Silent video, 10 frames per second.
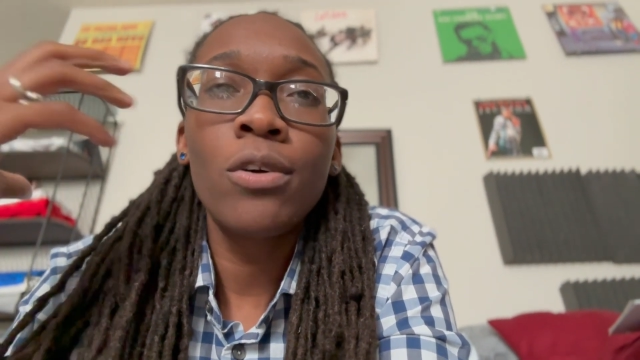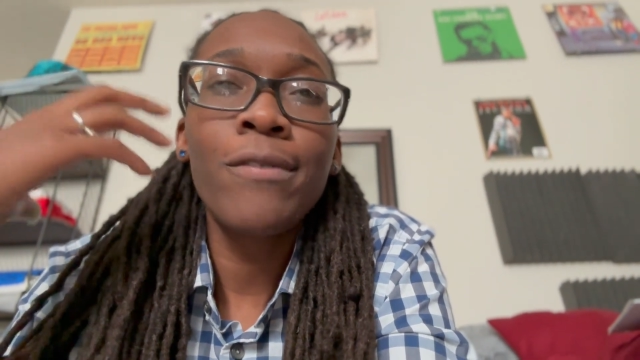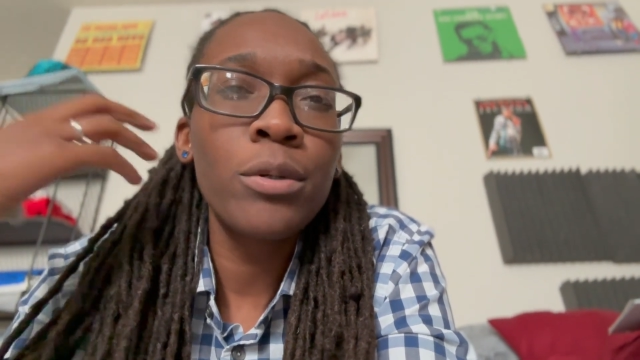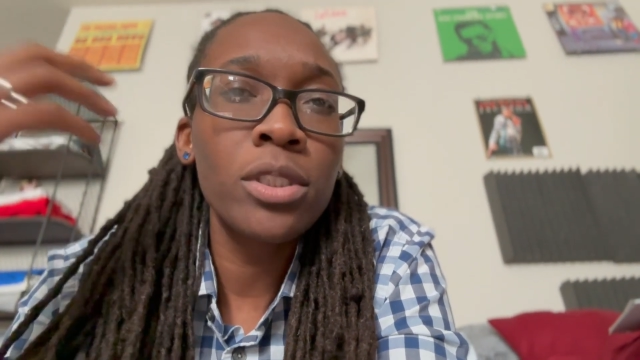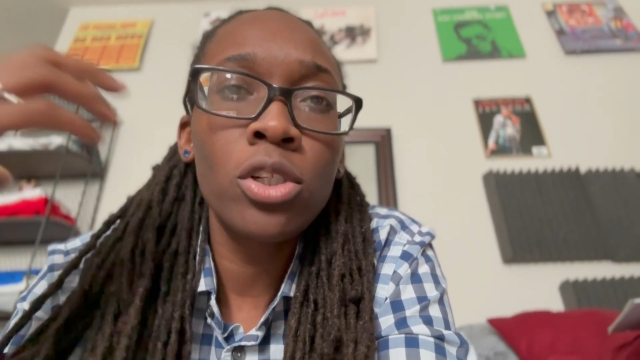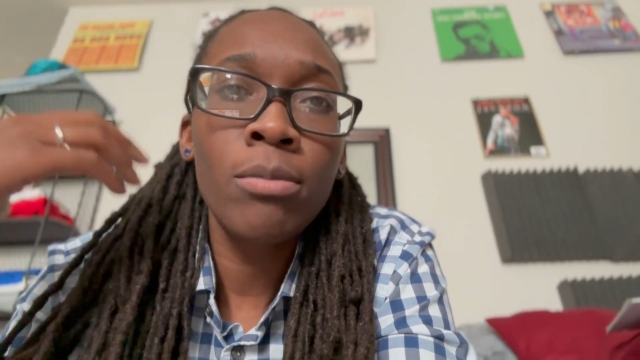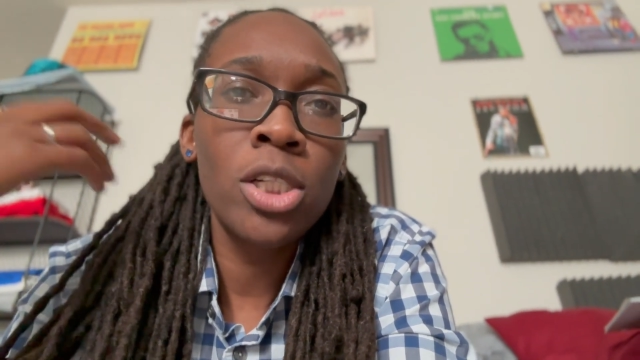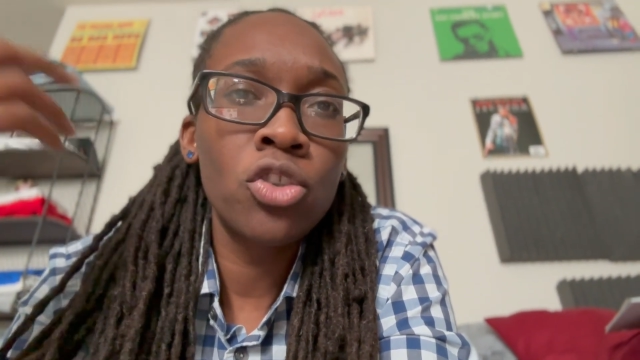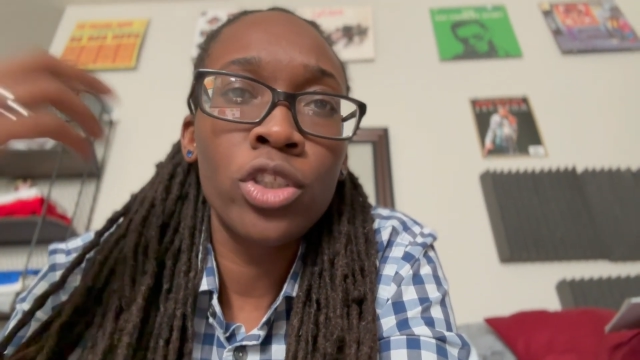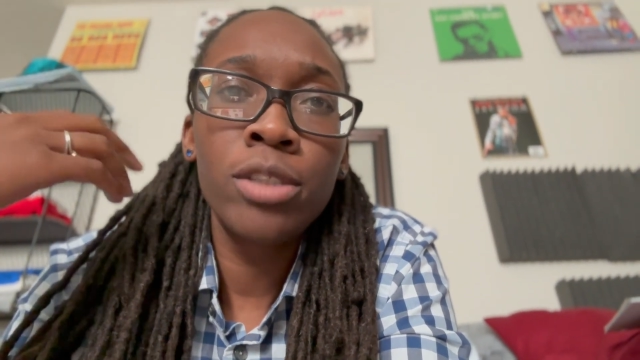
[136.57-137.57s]
focusing on my
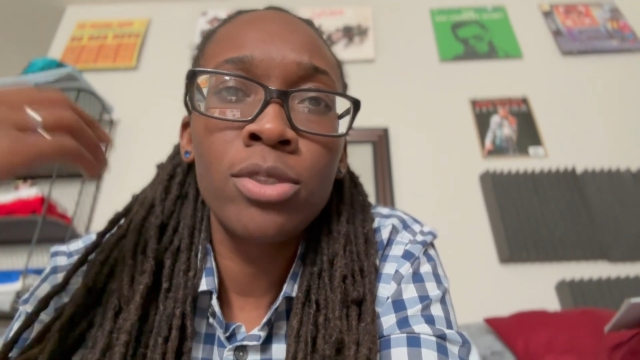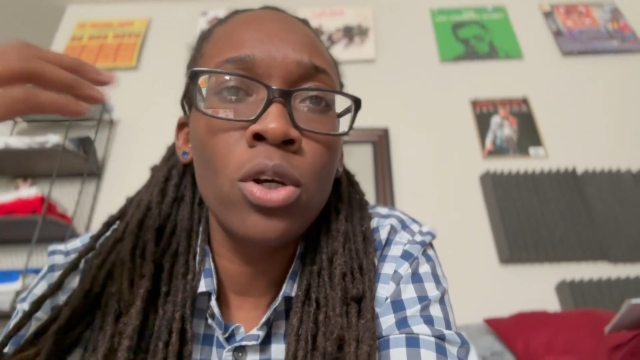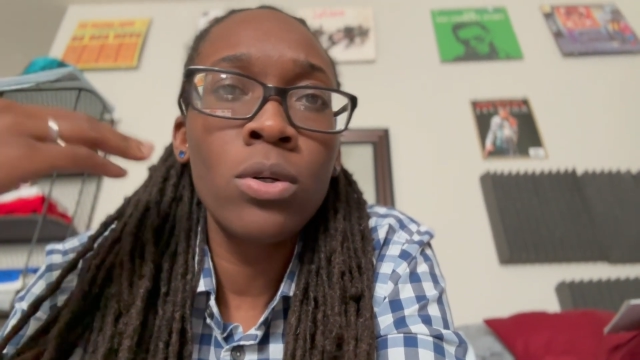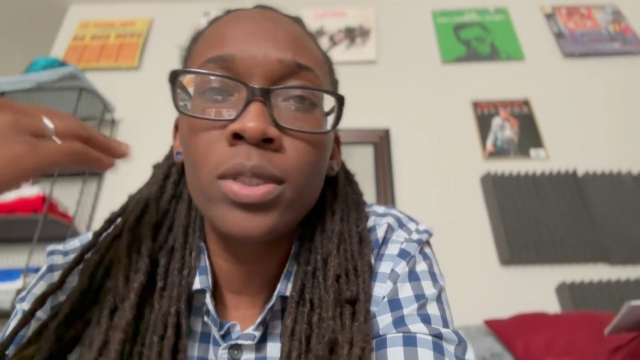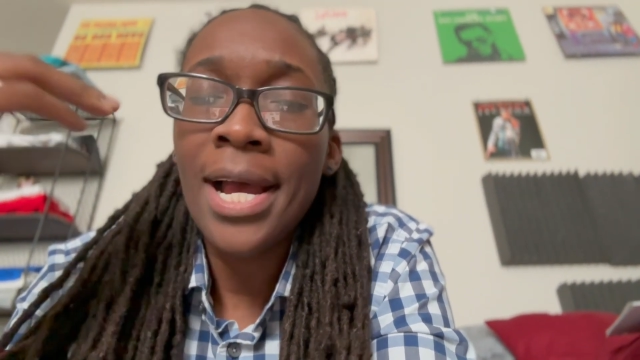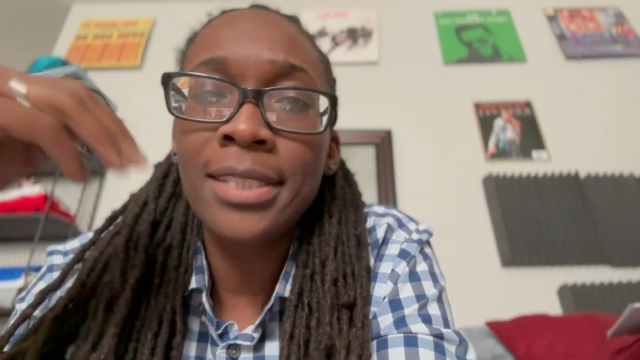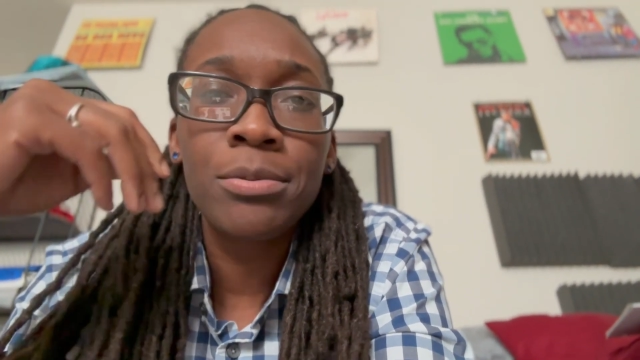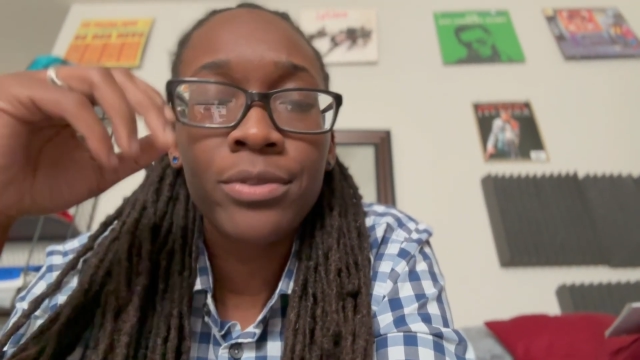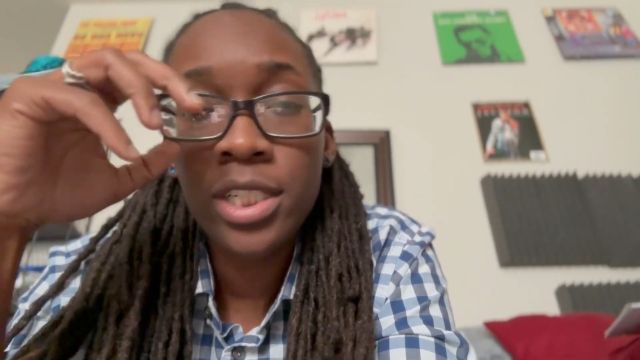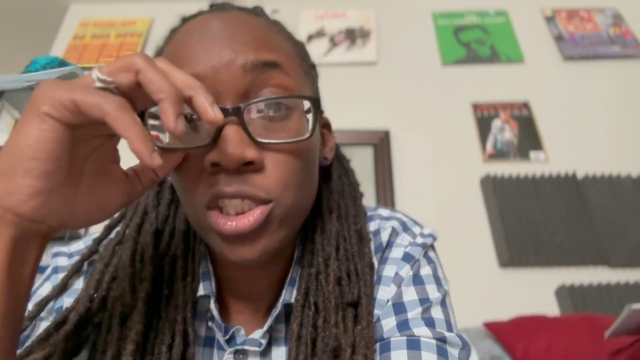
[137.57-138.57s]
dreams, goals,
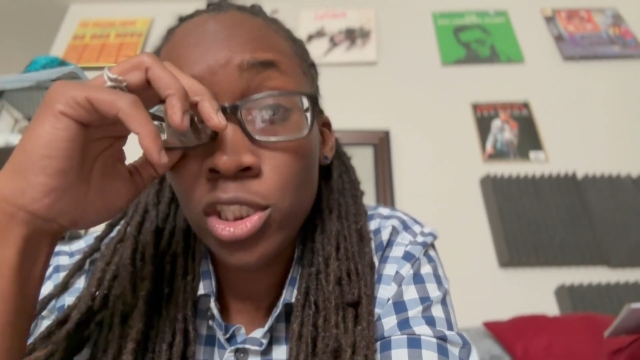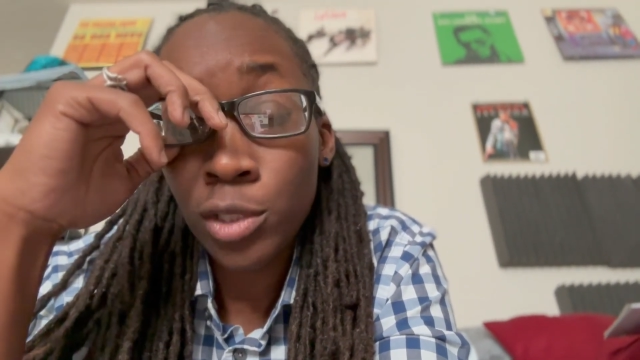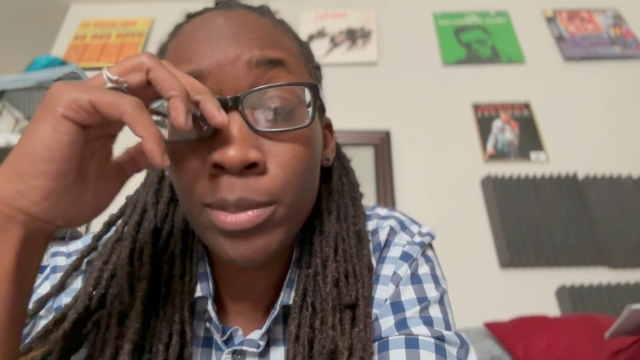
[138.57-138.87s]
aspirations.